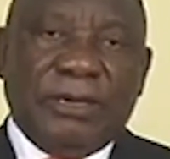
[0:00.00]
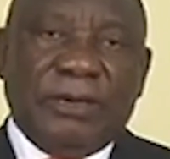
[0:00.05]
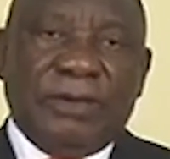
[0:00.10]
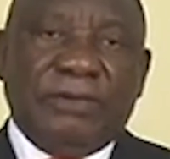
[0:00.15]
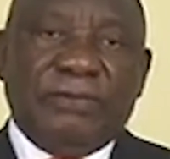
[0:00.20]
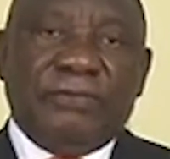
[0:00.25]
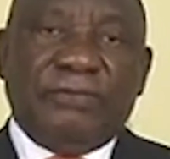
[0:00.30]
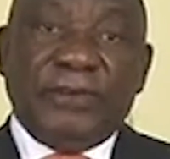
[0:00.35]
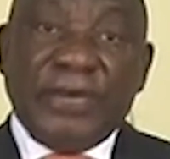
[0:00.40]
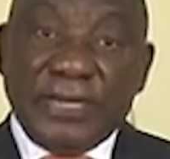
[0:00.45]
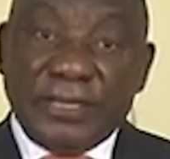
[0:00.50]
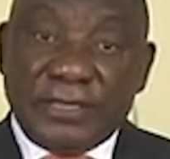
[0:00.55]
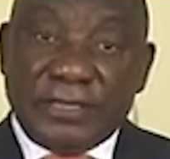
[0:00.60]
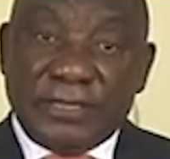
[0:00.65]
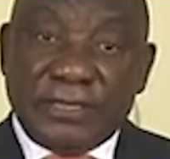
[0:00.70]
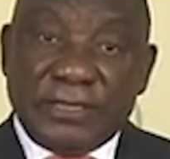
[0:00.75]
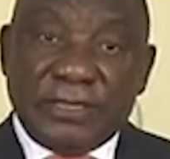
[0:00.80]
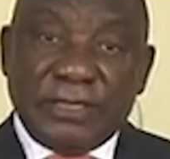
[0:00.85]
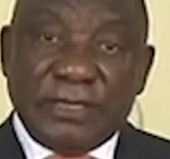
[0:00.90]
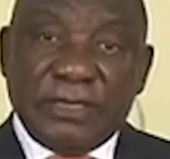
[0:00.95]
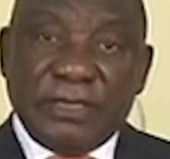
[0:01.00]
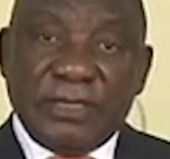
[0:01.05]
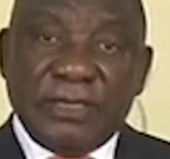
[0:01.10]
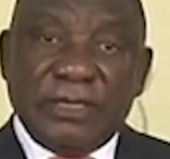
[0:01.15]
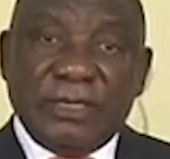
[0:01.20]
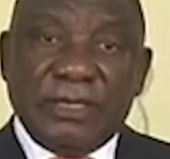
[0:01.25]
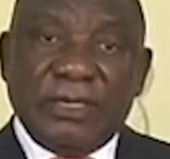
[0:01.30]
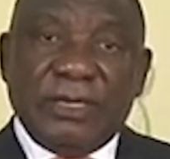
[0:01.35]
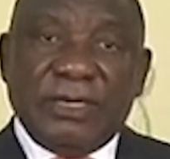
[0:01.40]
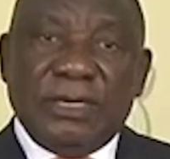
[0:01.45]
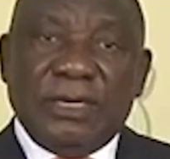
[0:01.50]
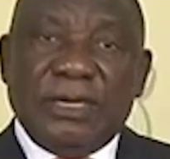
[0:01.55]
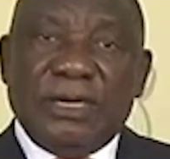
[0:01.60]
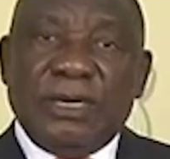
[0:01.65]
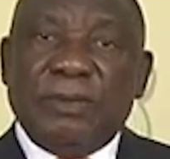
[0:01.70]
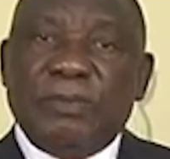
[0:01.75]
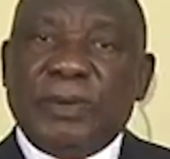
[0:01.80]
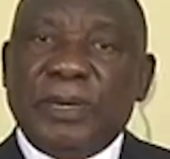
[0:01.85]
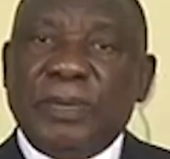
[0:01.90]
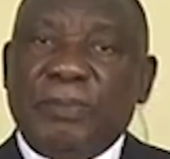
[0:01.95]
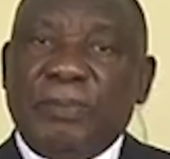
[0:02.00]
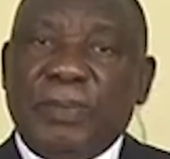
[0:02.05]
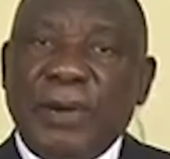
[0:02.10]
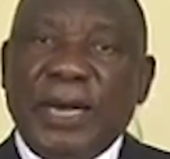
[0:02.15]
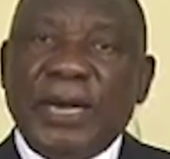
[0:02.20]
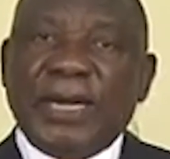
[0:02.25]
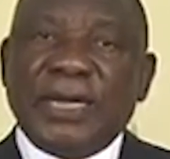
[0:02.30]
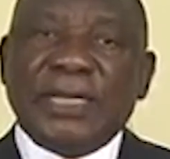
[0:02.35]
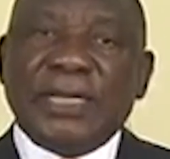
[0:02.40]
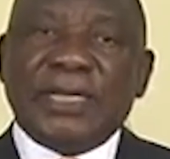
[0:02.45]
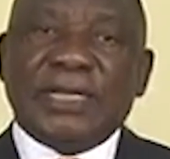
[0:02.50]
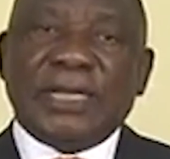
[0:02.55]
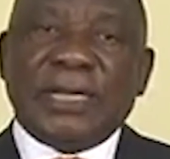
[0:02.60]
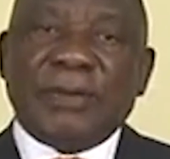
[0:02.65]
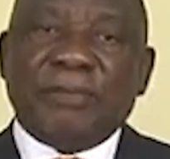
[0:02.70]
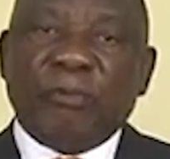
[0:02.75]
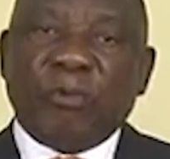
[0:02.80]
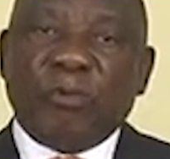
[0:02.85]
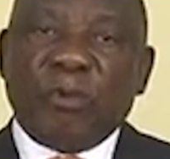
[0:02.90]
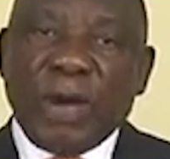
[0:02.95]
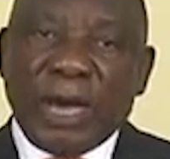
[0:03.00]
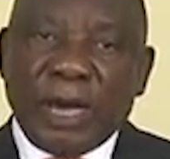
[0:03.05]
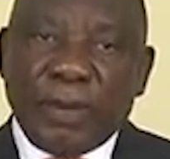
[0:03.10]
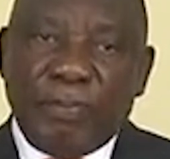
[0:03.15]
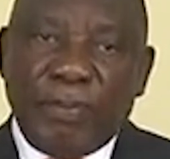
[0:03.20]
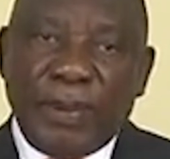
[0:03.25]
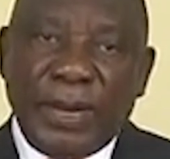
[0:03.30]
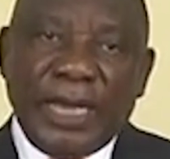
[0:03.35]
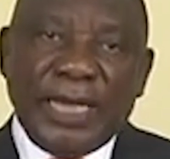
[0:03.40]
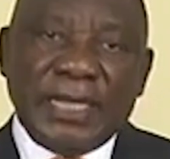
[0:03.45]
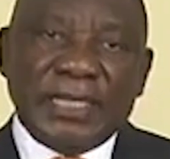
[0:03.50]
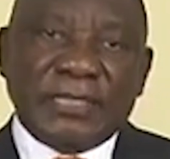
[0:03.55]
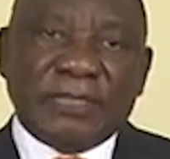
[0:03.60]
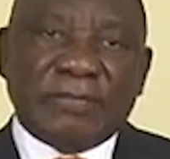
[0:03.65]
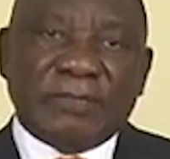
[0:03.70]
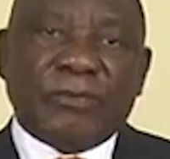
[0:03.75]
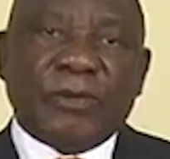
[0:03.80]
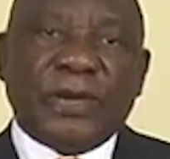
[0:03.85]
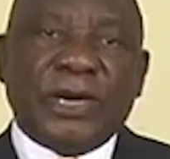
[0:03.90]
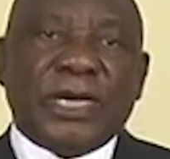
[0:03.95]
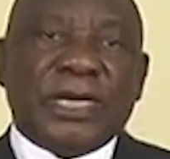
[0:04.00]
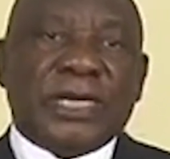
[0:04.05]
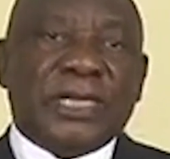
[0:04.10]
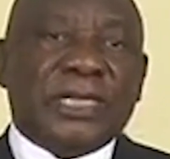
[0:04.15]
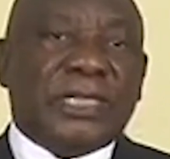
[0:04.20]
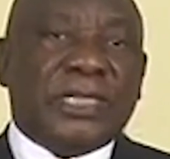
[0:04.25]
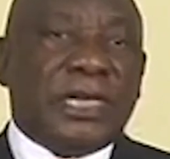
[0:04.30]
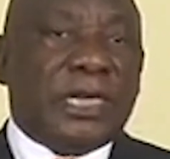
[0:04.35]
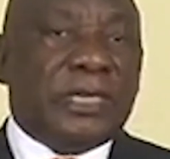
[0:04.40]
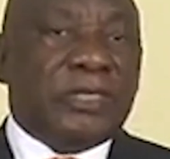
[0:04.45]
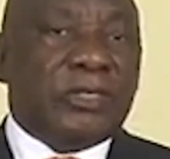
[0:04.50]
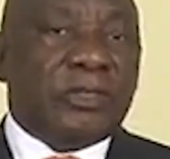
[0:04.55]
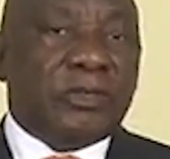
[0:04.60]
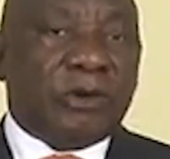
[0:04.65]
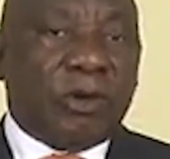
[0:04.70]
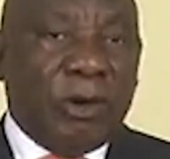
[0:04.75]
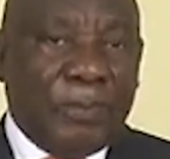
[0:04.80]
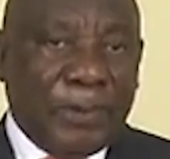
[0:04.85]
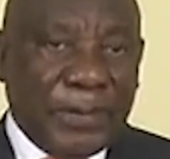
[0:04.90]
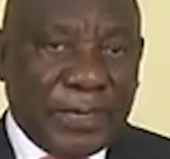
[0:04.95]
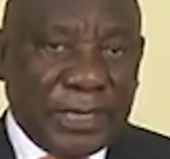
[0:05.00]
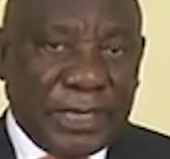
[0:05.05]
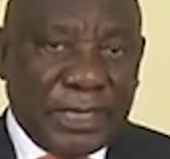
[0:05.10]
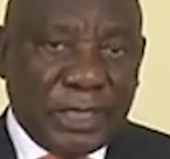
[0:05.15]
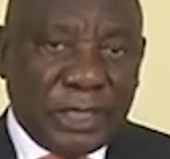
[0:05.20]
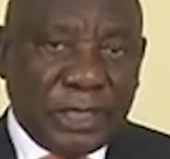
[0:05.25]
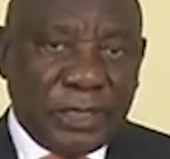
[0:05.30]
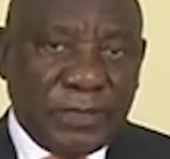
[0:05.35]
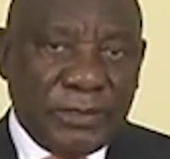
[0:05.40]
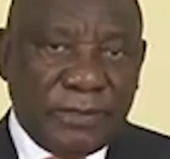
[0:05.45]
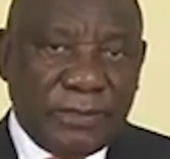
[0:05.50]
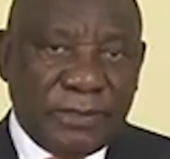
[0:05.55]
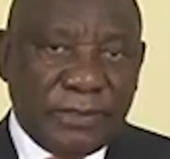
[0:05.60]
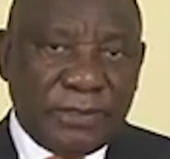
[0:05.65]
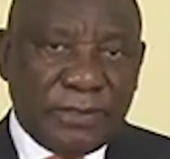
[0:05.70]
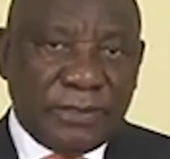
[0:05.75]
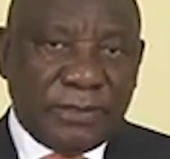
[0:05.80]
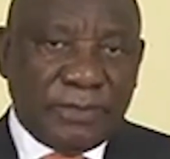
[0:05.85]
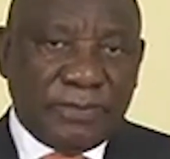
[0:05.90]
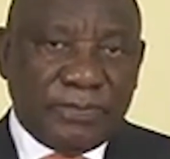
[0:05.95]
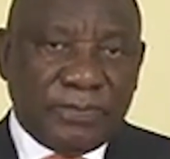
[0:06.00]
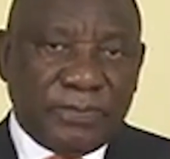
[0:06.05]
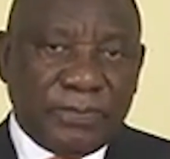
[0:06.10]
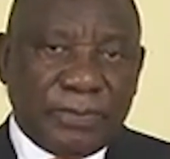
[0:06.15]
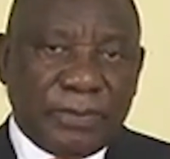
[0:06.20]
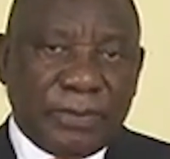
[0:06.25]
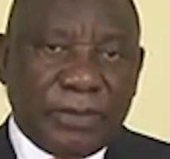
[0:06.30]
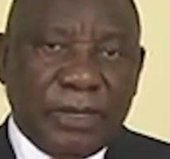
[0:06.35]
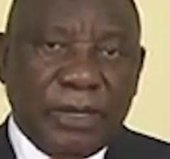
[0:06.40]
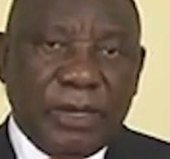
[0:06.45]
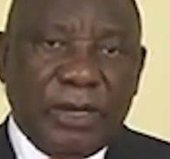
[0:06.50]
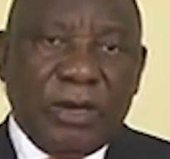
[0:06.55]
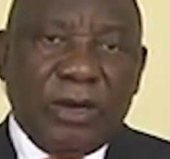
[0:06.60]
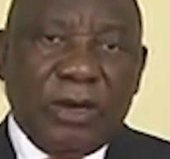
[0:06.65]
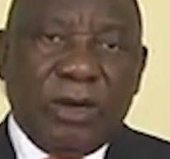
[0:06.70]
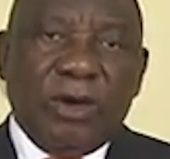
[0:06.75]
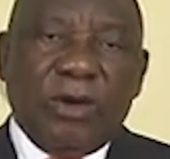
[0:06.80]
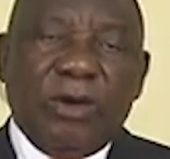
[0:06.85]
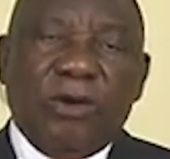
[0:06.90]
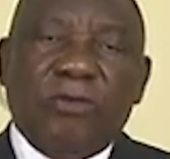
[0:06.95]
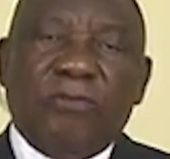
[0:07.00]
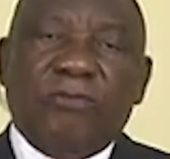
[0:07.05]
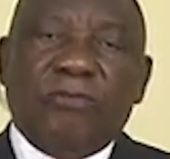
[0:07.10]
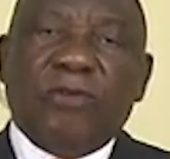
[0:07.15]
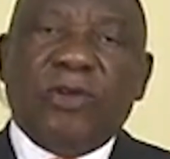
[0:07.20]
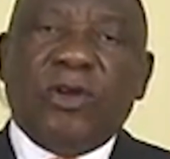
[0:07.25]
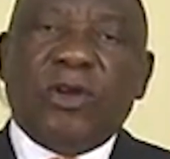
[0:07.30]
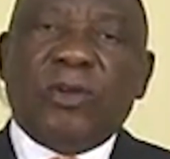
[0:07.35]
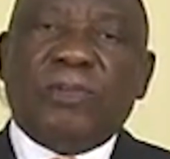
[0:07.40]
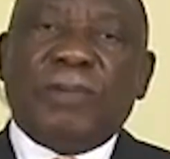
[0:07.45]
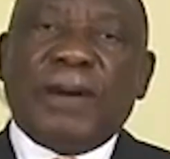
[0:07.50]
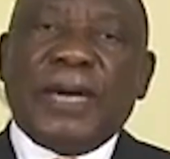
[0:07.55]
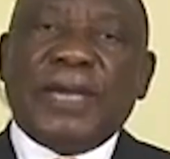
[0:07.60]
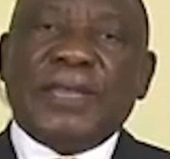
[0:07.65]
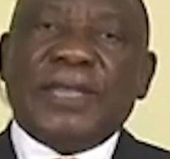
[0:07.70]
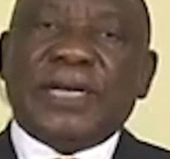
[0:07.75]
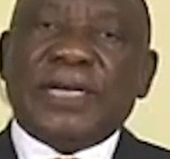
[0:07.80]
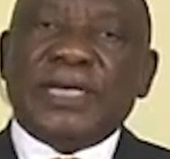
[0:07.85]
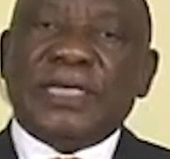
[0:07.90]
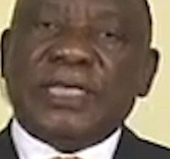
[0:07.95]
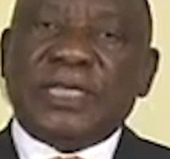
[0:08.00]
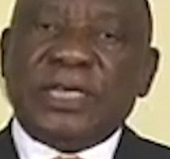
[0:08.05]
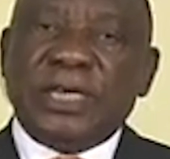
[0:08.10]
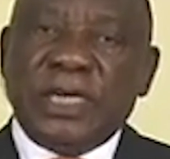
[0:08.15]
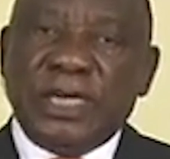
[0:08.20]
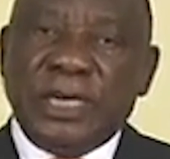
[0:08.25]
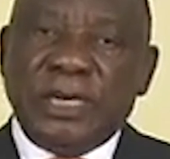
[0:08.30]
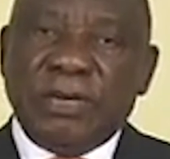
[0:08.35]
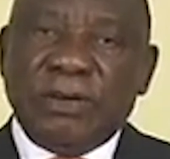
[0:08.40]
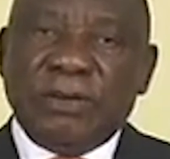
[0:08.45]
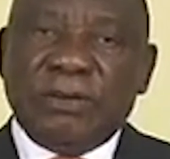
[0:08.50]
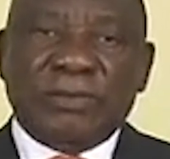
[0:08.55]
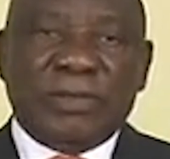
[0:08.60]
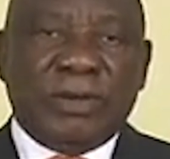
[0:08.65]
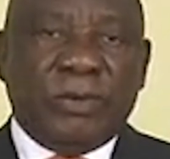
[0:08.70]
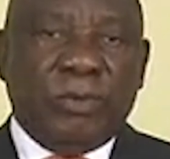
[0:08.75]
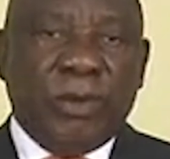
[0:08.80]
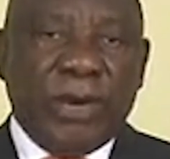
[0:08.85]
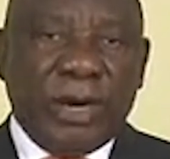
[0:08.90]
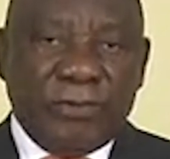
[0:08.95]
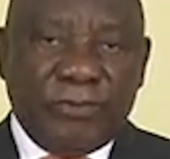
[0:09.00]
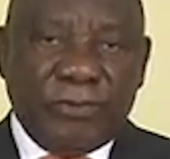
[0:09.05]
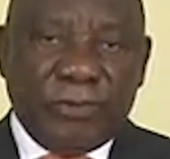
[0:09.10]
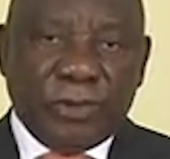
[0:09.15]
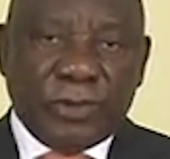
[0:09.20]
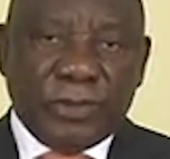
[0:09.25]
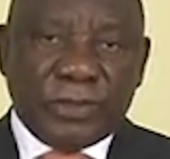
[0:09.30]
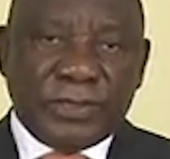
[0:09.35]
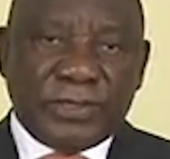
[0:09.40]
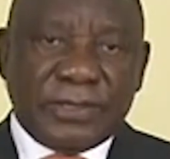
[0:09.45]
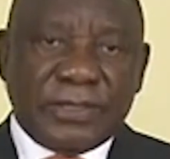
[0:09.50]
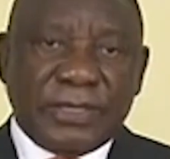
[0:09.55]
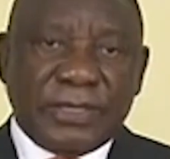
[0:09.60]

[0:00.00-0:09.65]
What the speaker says: First, preparing the workplace for a return to operations, followed by the return of the workforce